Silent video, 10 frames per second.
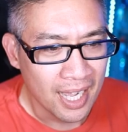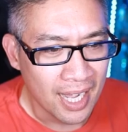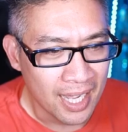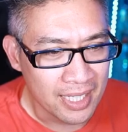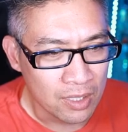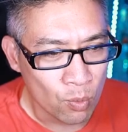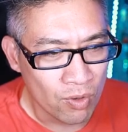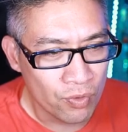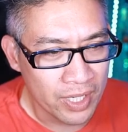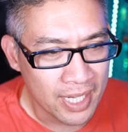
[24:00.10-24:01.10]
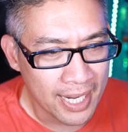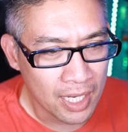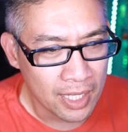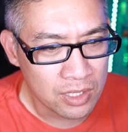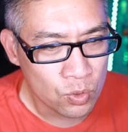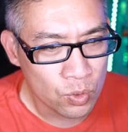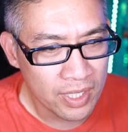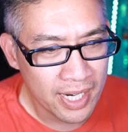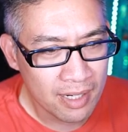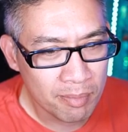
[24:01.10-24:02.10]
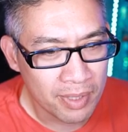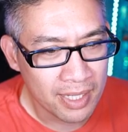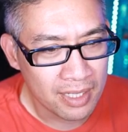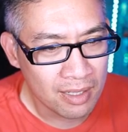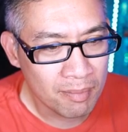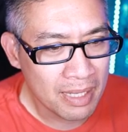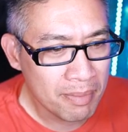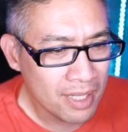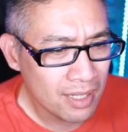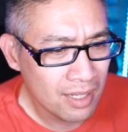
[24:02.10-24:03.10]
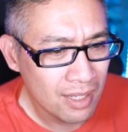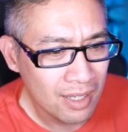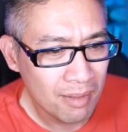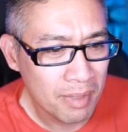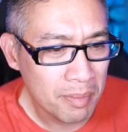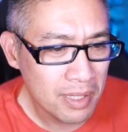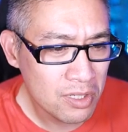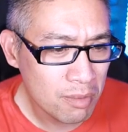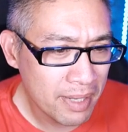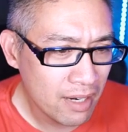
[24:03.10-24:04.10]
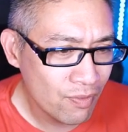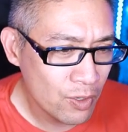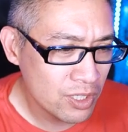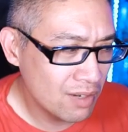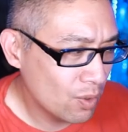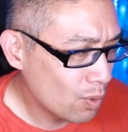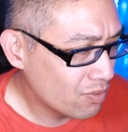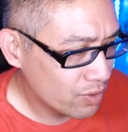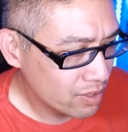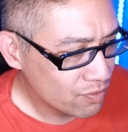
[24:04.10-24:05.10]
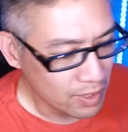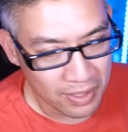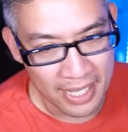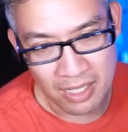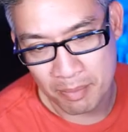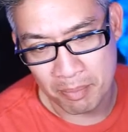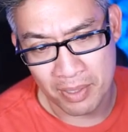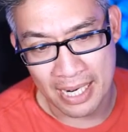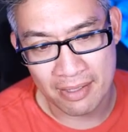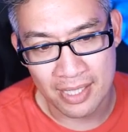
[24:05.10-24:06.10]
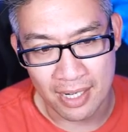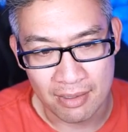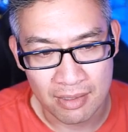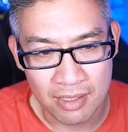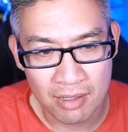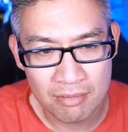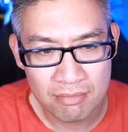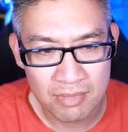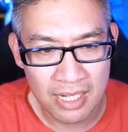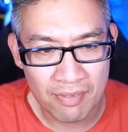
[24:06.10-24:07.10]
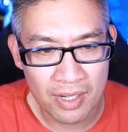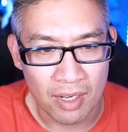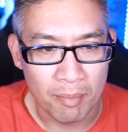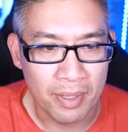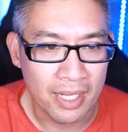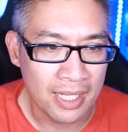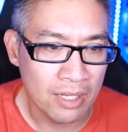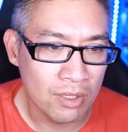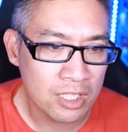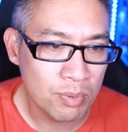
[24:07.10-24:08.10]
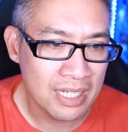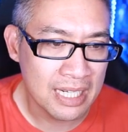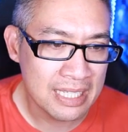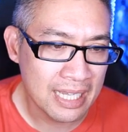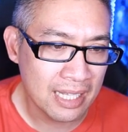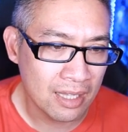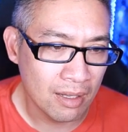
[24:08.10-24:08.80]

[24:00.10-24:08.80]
Wolverine kind of looks cool there, but maybe maybe there's a better version of a Wolverine figure that can be put out there. You know, you never know. But you know, it looks pretty decent.